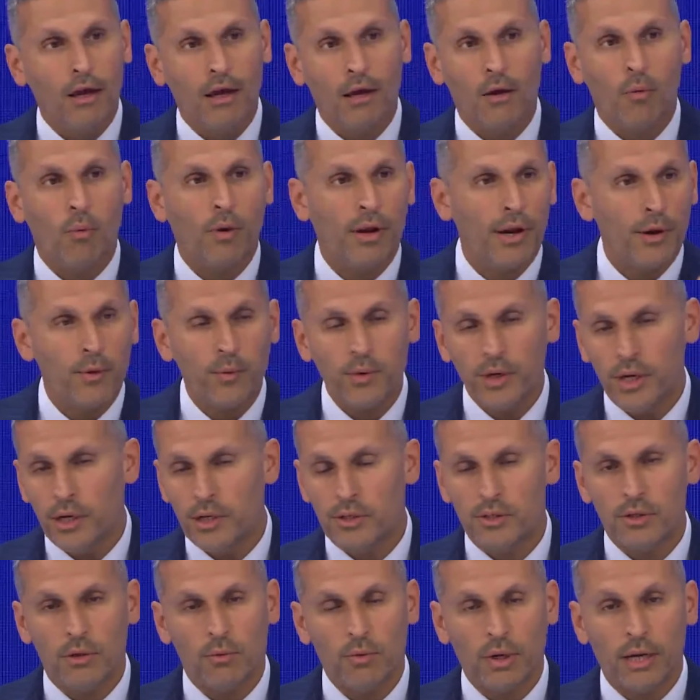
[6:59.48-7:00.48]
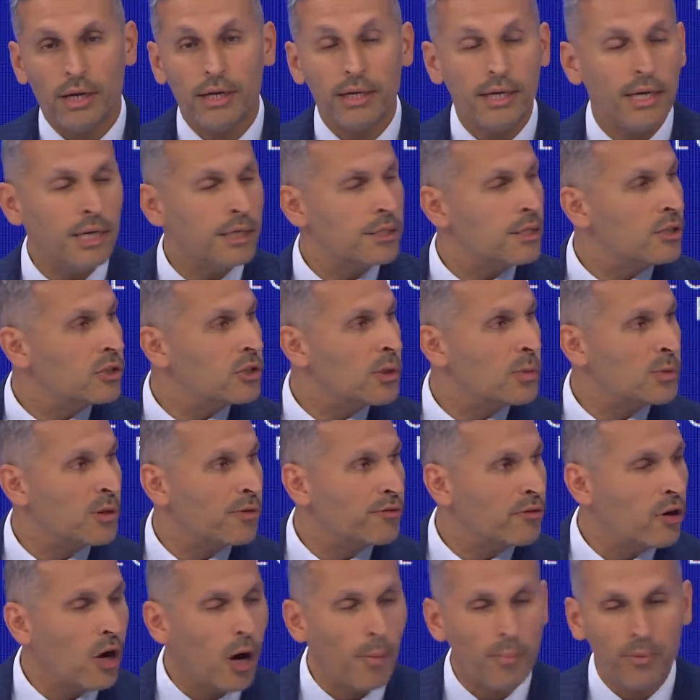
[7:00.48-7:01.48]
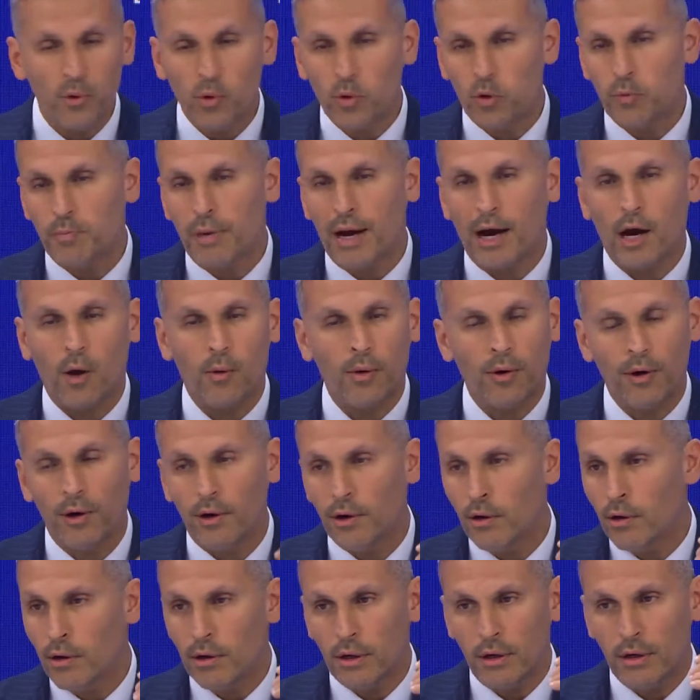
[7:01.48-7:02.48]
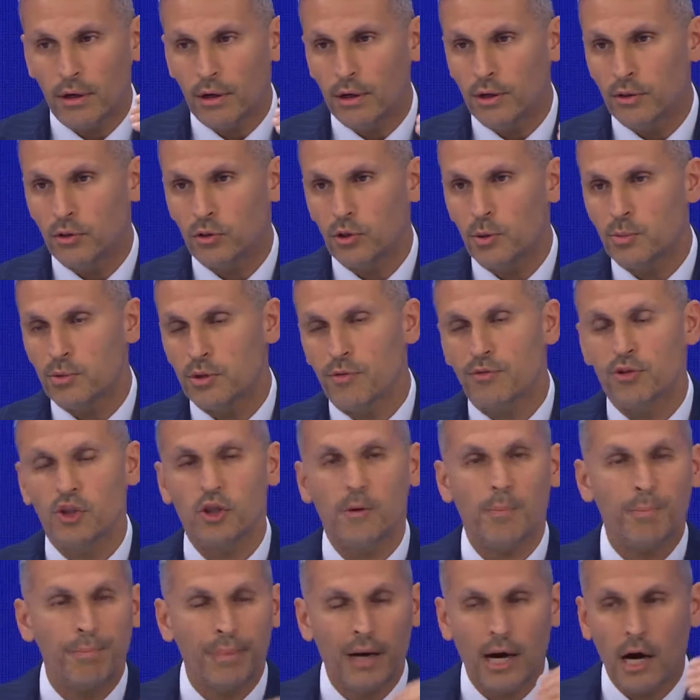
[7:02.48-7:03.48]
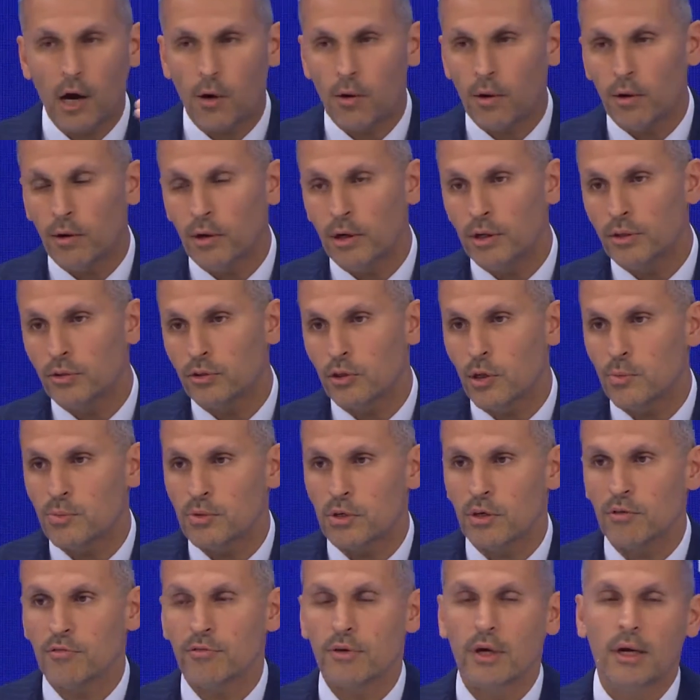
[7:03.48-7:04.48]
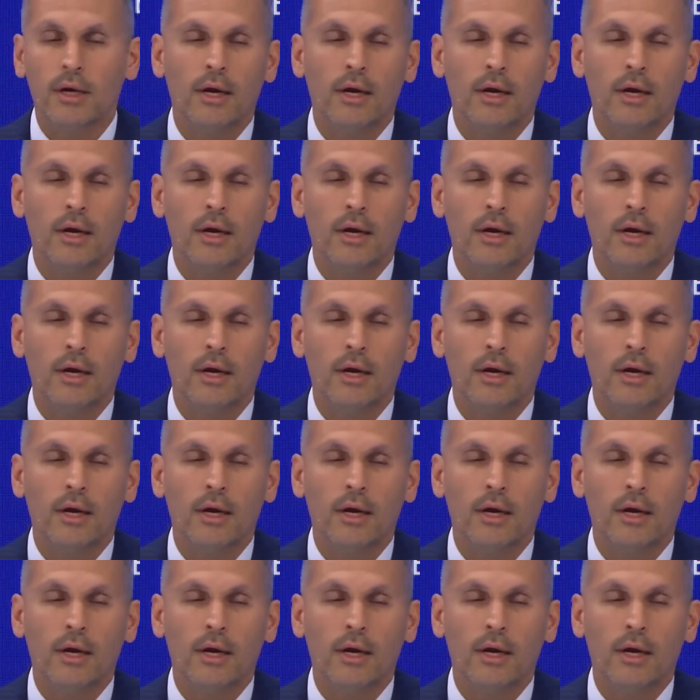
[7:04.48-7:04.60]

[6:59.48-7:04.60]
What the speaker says: what it needs in terms of compute power, in terms of chip power, in terms of,